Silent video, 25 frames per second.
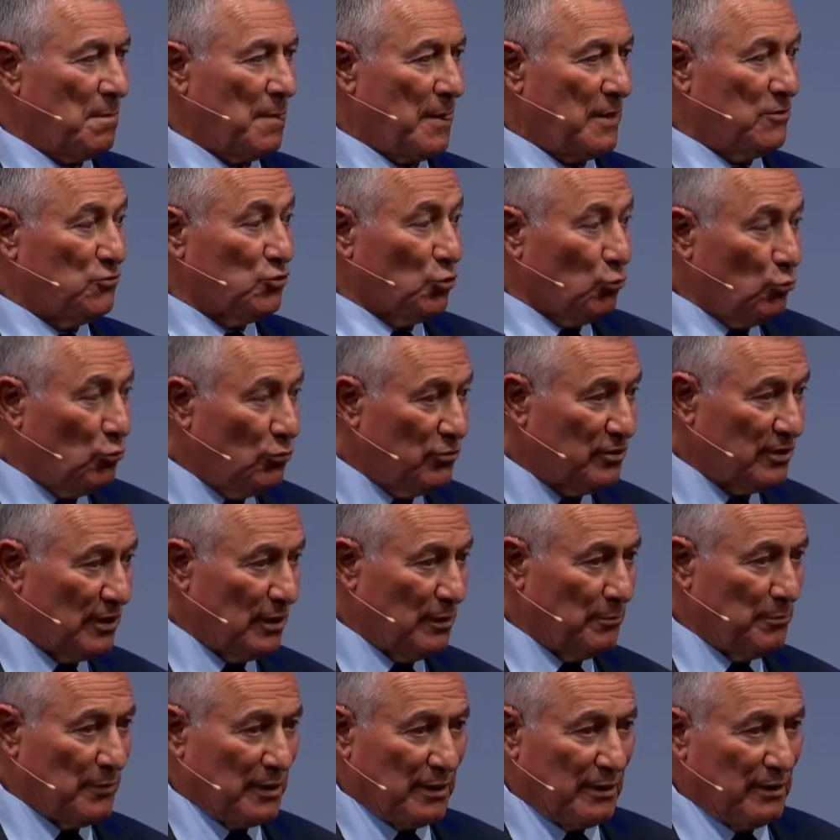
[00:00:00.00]

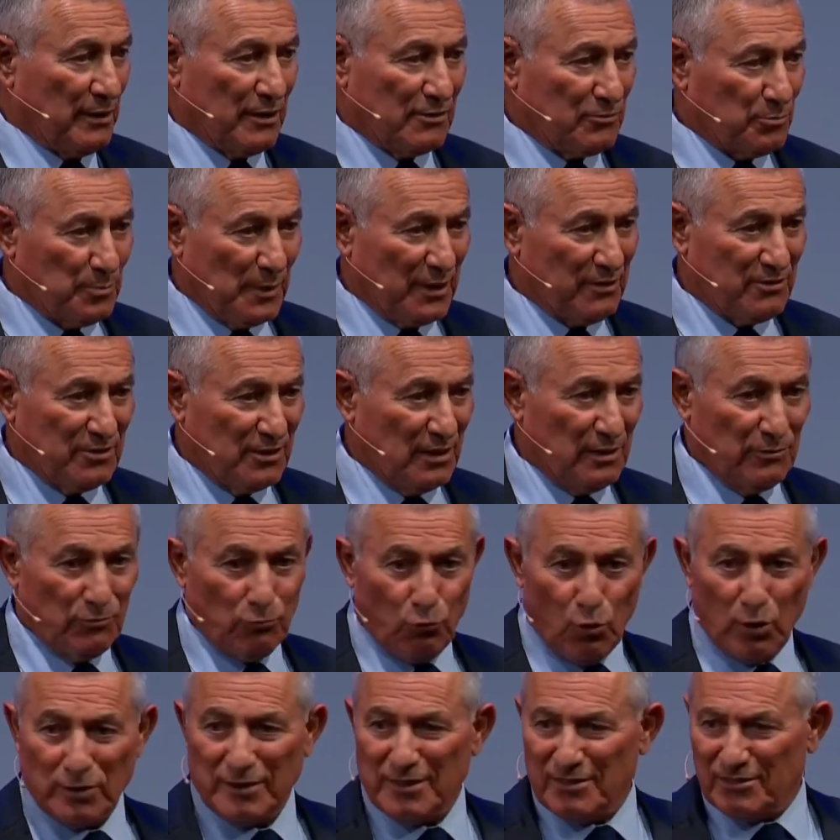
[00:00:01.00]
Jerusalem, I asked myself,
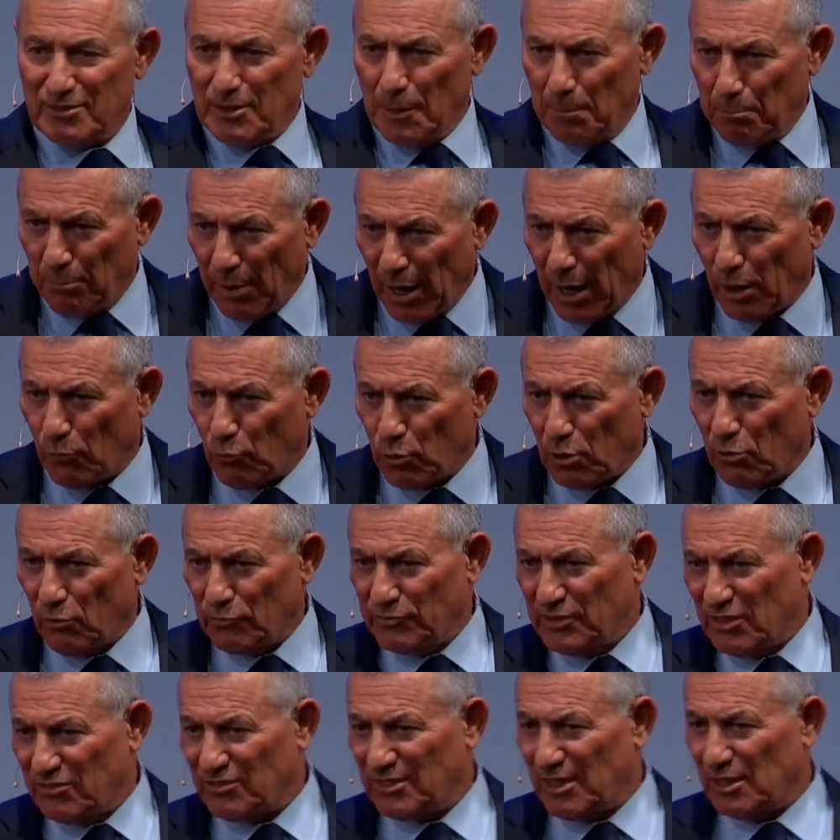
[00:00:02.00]
what is the power of
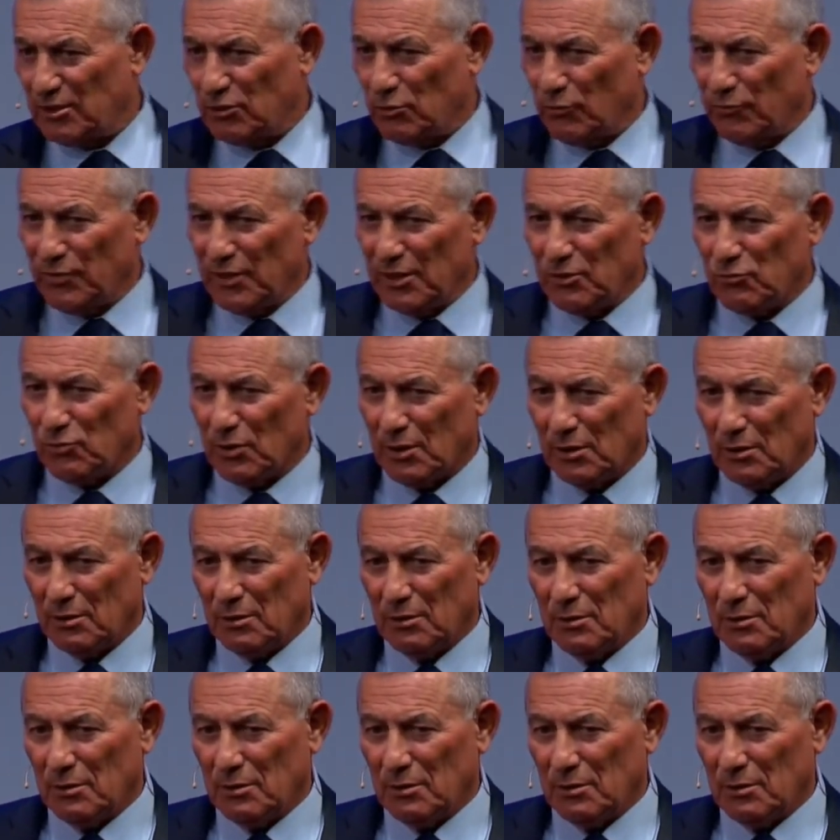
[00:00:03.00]
the State of Israel?